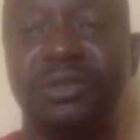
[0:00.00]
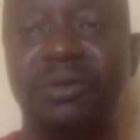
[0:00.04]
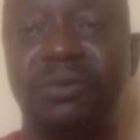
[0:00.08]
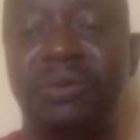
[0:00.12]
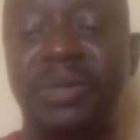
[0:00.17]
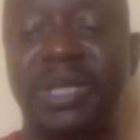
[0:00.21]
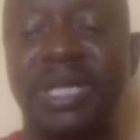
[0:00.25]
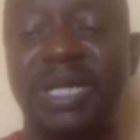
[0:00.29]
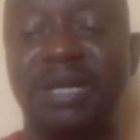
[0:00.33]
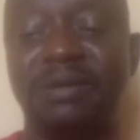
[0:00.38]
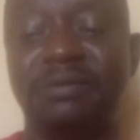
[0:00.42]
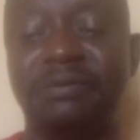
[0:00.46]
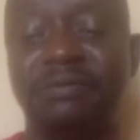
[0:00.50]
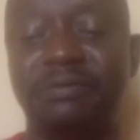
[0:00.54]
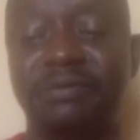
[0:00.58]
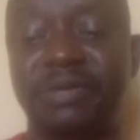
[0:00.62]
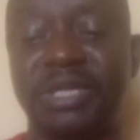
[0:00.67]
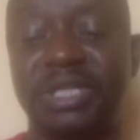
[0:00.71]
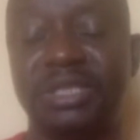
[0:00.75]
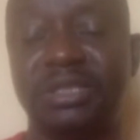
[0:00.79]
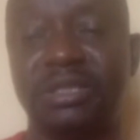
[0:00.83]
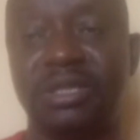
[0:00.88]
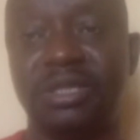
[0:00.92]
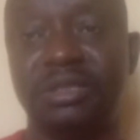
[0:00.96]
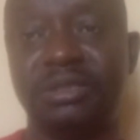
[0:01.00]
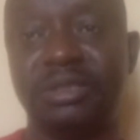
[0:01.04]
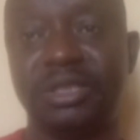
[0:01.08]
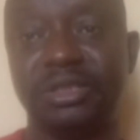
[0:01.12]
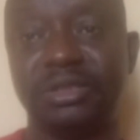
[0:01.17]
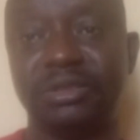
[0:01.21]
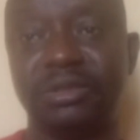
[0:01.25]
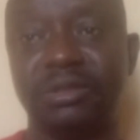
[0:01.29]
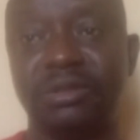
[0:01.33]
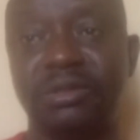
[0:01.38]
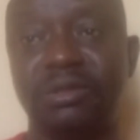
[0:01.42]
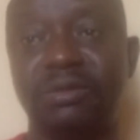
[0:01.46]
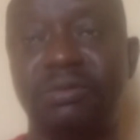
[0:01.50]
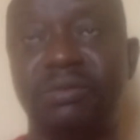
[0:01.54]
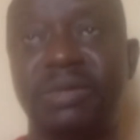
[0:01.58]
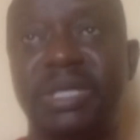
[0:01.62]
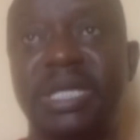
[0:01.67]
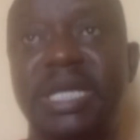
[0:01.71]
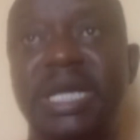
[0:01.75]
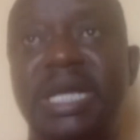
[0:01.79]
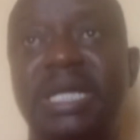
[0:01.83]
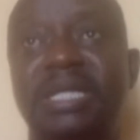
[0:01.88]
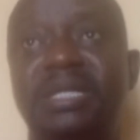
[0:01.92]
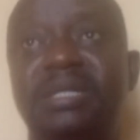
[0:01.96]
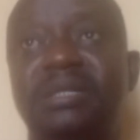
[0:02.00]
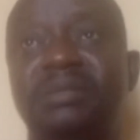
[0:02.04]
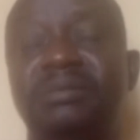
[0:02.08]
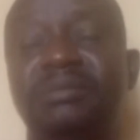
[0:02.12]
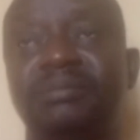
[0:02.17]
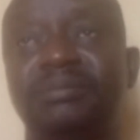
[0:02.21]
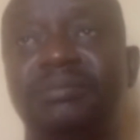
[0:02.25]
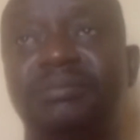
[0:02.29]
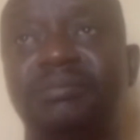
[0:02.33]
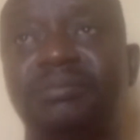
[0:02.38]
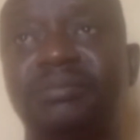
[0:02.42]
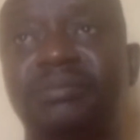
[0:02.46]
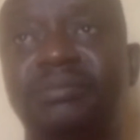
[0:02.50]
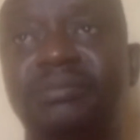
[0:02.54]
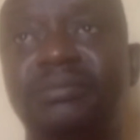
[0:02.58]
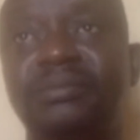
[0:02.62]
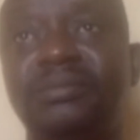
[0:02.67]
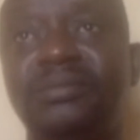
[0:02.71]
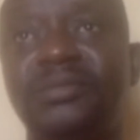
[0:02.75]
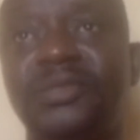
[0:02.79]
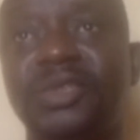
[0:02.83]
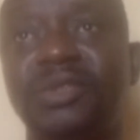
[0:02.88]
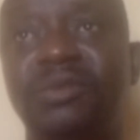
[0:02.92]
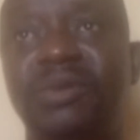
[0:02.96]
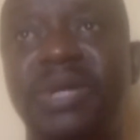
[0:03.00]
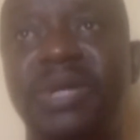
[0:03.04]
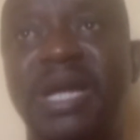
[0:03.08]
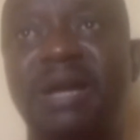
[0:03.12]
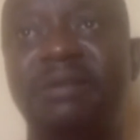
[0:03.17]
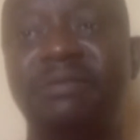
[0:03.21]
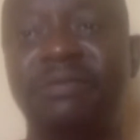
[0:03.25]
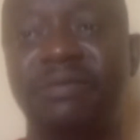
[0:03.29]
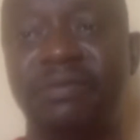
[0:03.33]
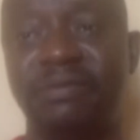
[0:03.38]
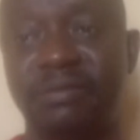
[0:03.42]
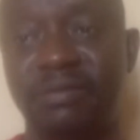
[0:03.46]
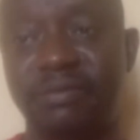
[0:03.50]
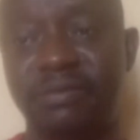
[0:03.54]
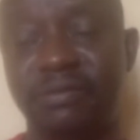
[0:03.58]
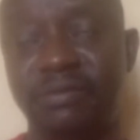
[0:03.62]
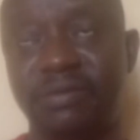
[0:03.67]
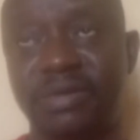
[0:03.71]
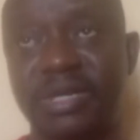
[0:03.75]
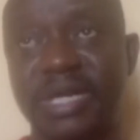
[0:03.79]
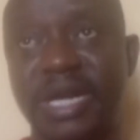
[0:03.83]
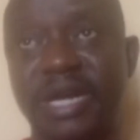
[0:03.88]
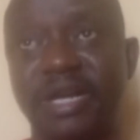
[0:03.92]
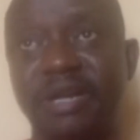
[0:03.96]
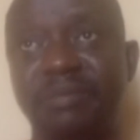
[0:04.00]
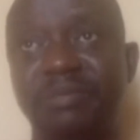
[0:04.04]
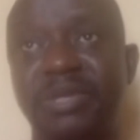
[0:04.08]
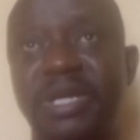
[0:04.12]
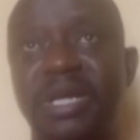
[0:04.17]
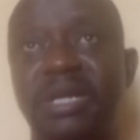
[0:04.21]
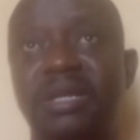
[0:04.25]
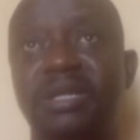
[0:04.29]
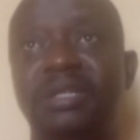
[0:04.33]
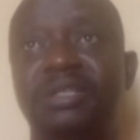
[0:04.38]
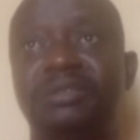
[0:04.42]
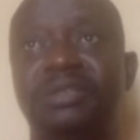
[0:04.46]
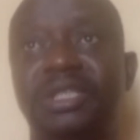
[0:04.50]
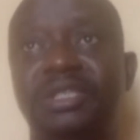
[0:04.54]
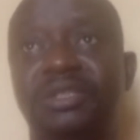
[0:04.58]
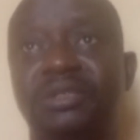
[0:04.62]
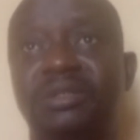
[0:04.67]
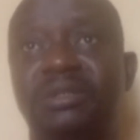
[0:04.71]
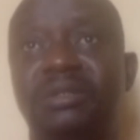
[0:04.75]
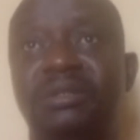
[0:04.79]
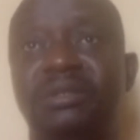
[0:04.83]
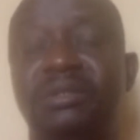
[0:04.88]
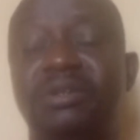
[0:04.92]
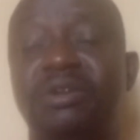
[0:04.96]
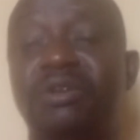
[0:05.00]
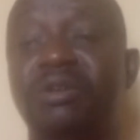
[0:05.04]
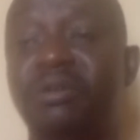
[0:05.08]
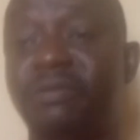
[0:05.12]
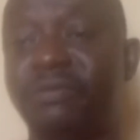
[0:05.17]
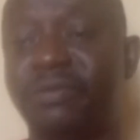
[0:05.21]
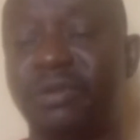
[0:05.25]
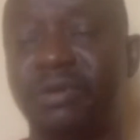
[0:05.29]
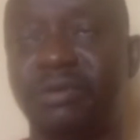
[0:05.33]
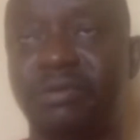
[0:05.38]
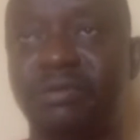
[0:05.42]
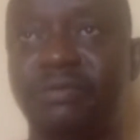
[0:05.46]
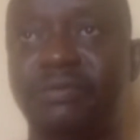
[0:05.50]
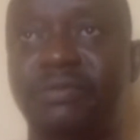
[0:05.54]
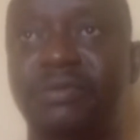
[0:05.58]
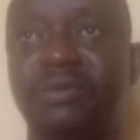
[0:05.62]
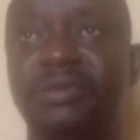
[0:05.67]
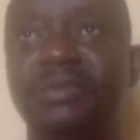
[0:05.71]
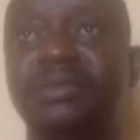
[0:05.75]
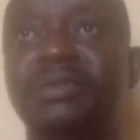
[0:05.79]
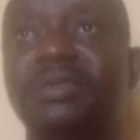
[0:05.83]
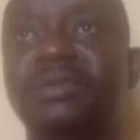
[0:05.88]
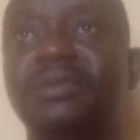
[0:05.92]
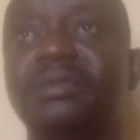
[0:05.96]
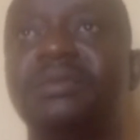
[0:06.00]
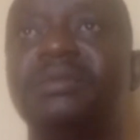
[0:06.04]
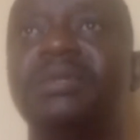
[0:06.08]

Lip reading: we have French literature, we have Caribbean literature, all francophones.